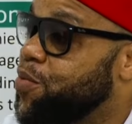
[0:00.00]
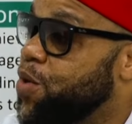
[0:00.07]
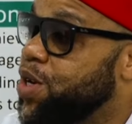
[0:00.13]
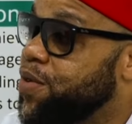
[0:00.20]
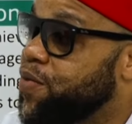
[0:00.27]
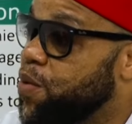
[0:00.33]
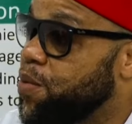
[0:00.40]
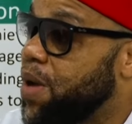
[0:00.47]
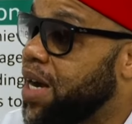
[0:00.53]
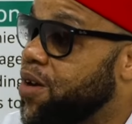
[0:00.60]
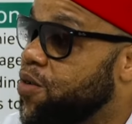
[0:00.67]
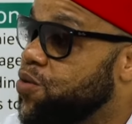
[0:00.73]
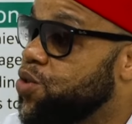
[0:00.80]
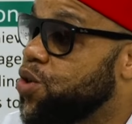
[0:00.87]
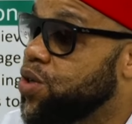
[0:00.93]
of money from
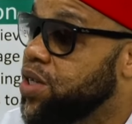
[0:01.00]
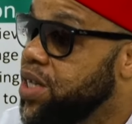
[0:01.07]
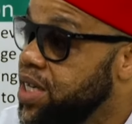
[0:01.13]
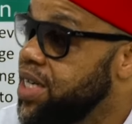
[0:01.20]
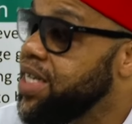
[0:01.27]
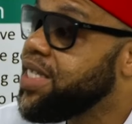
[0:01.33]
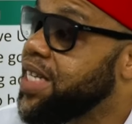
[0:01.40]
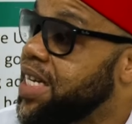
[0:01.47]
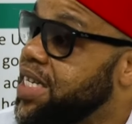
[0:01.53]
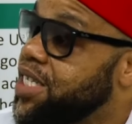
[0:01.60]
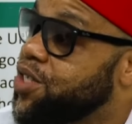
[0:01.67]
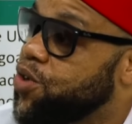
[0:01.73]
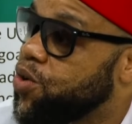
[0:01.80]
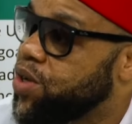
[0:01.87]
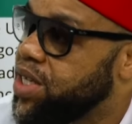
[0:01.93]
lack of drug, they started
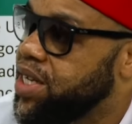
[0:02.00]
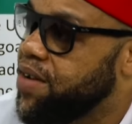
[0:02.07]
stocking